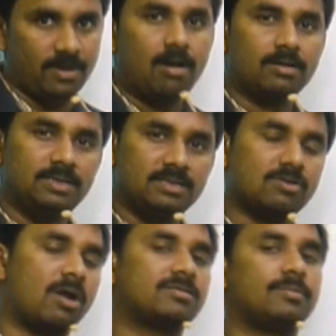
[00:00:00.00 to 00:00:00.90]
on this
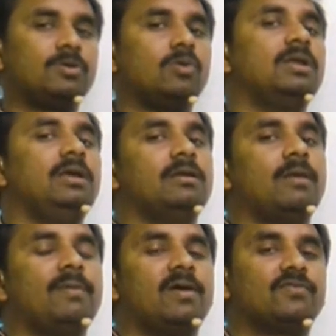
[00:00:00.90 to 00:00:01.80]
concept only
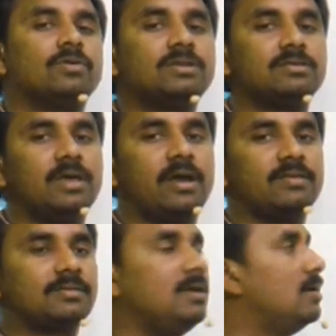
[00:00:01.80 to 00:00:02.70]
number of questions they are
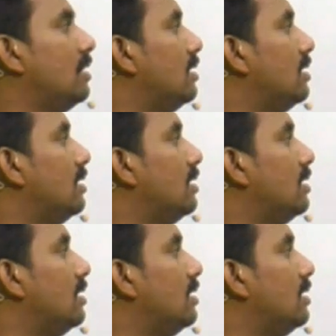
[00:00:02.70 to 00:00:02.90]
asking.